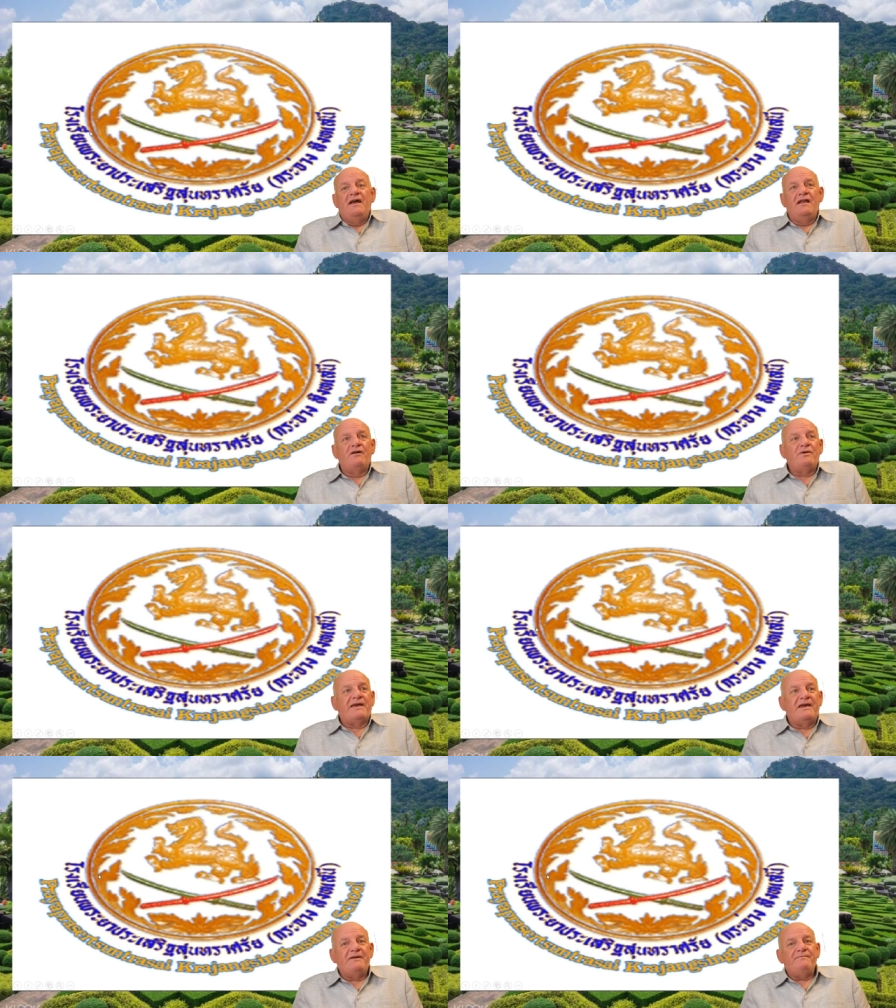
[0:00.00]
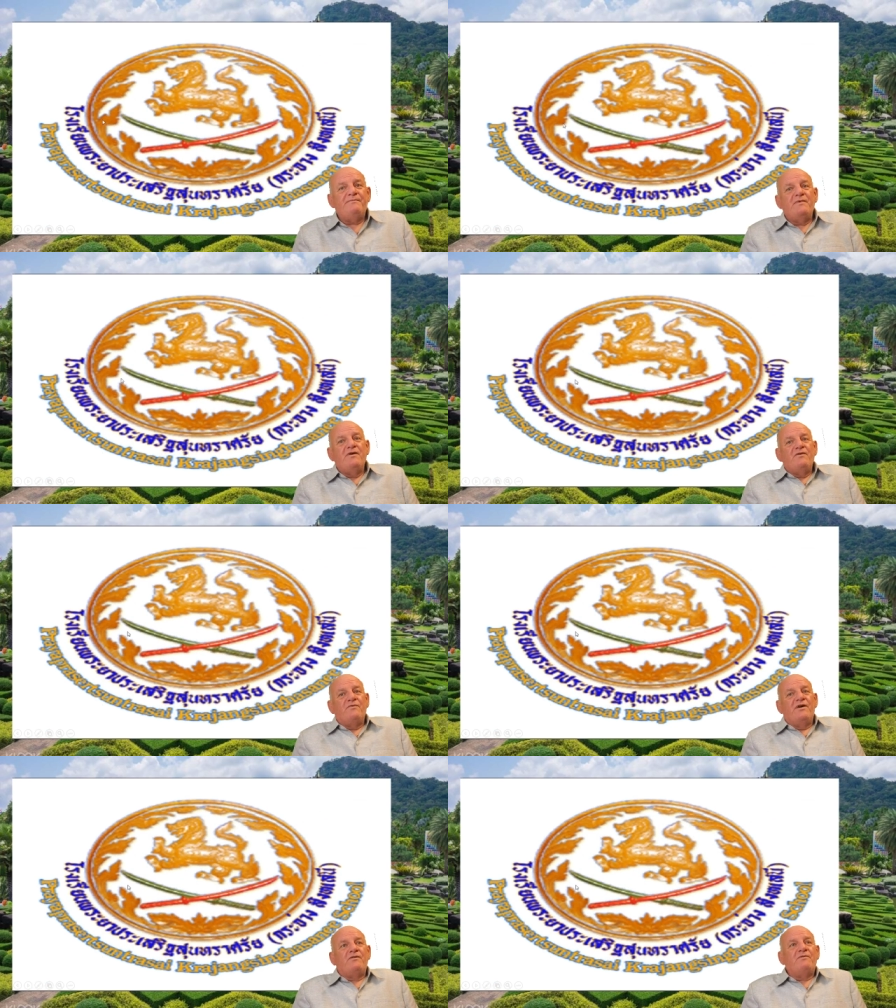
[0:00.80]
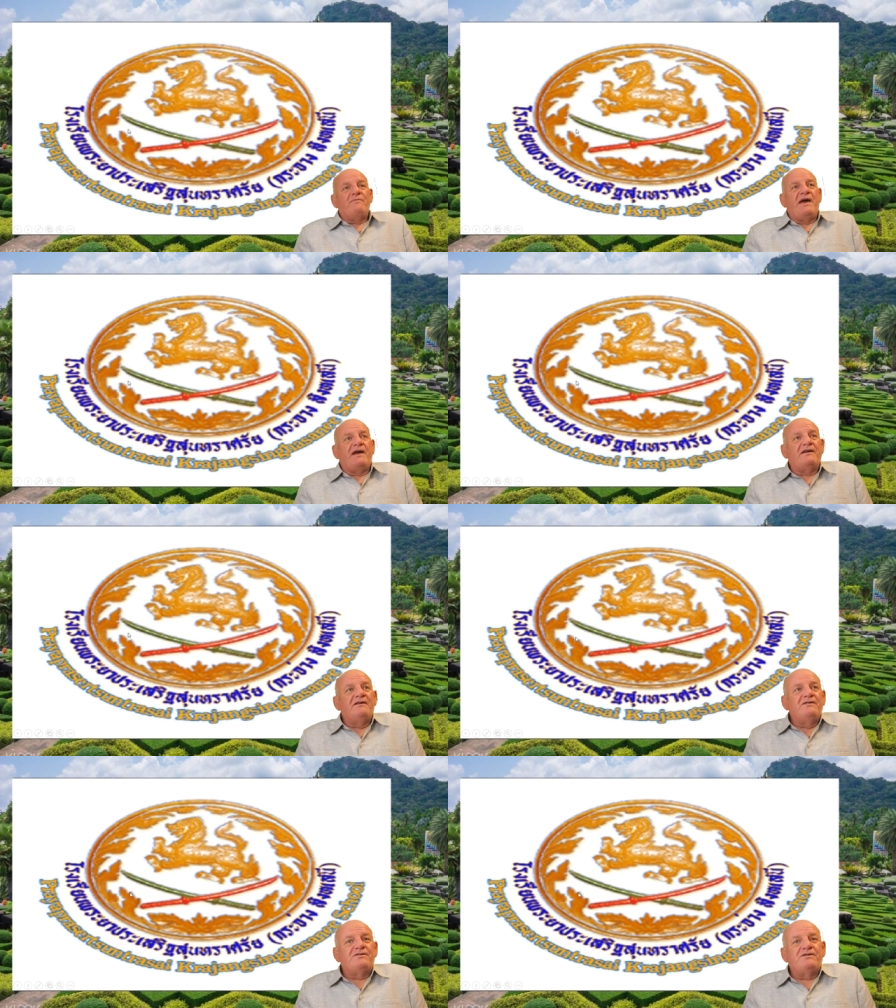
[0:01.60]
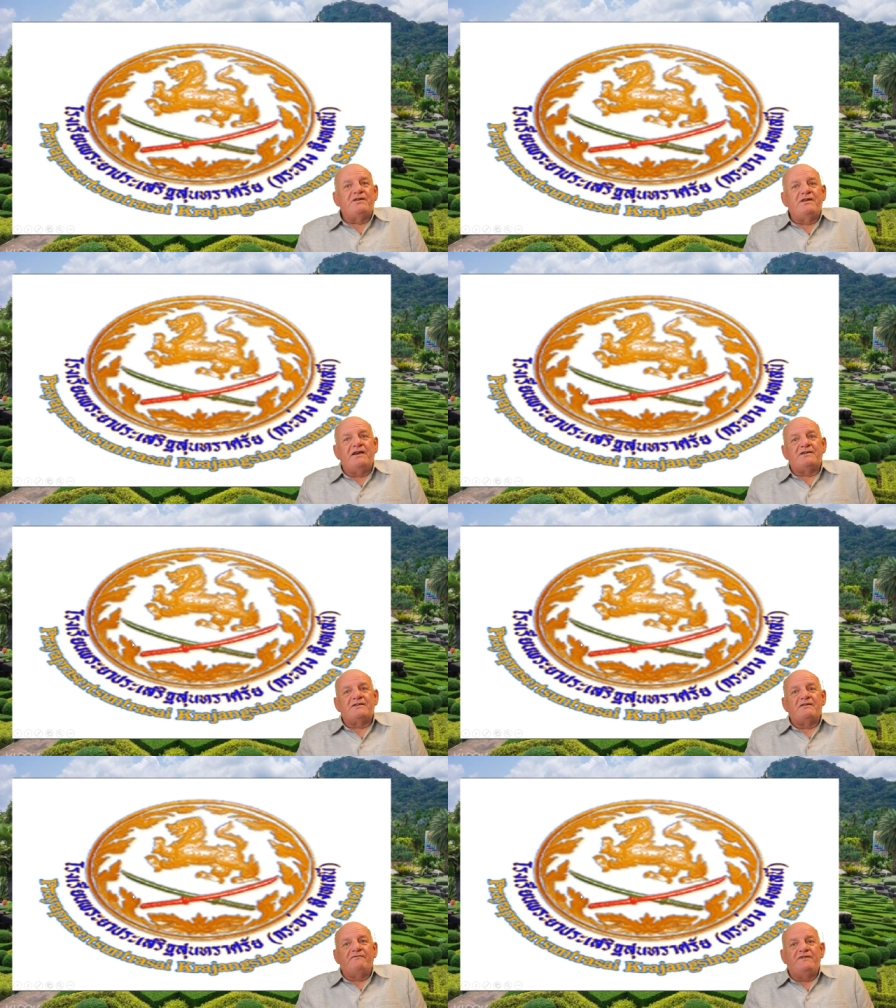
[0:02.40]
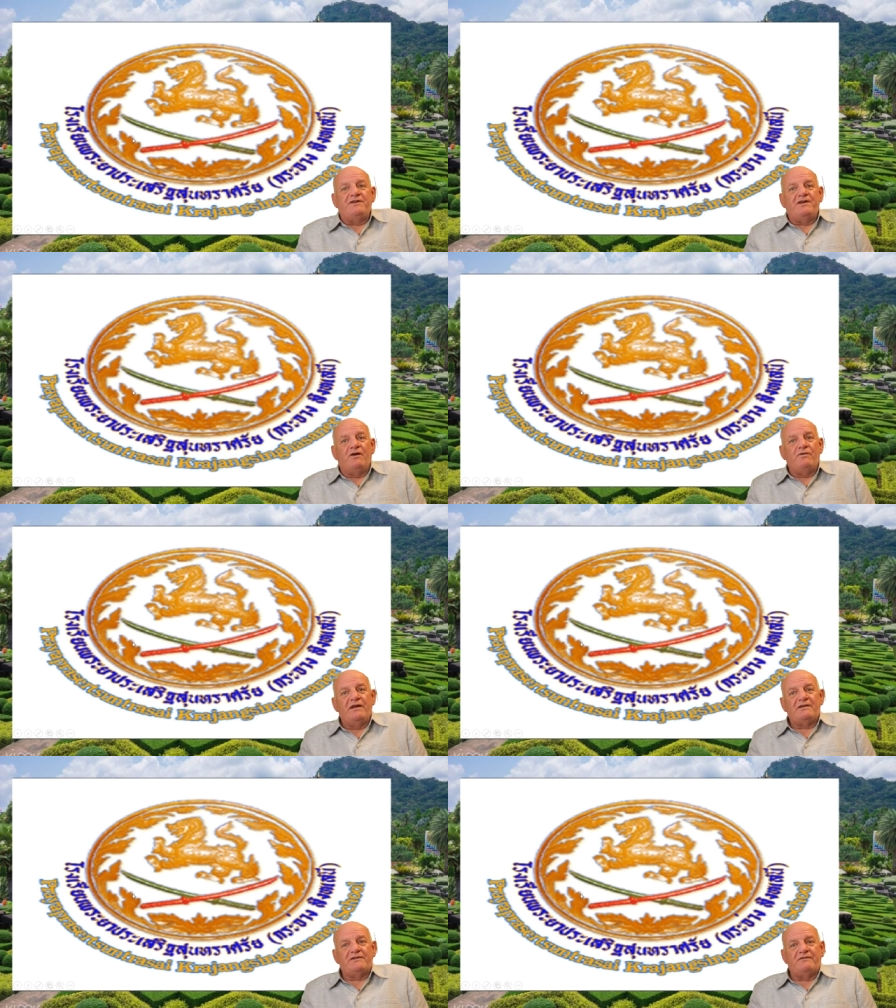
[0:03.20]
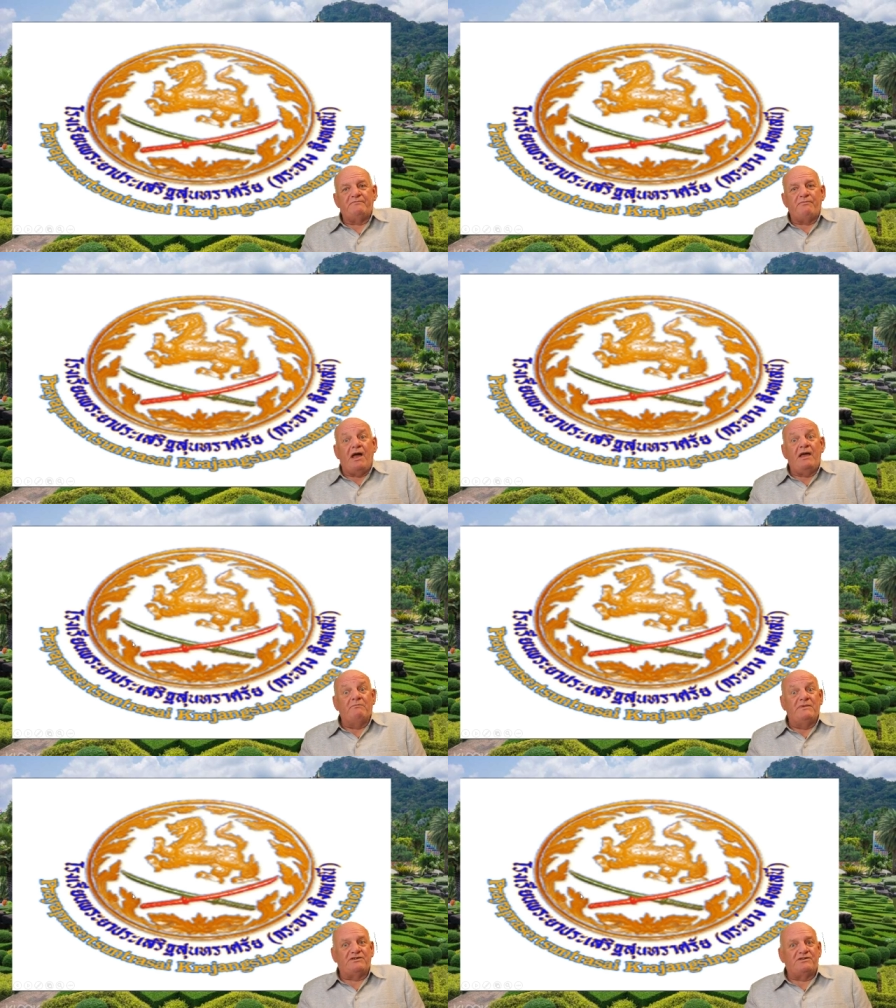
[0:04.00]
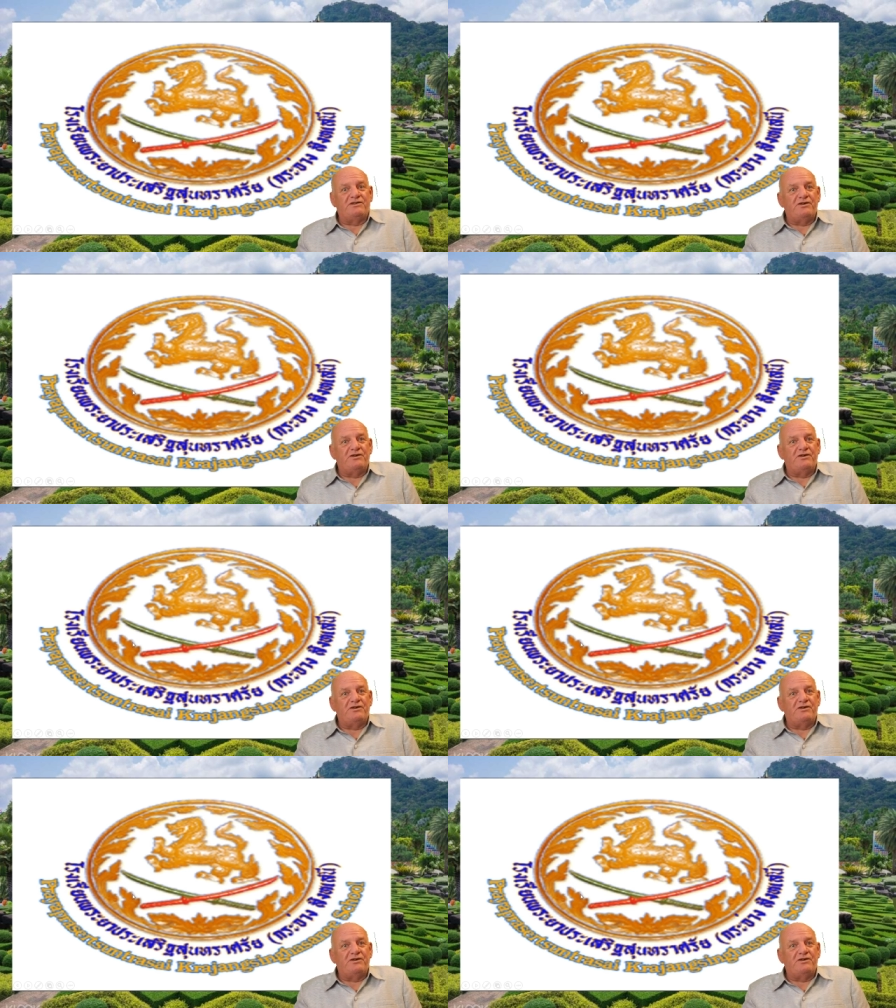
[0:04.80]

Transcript: Hello again, welcome back to the next video lesson by Mr.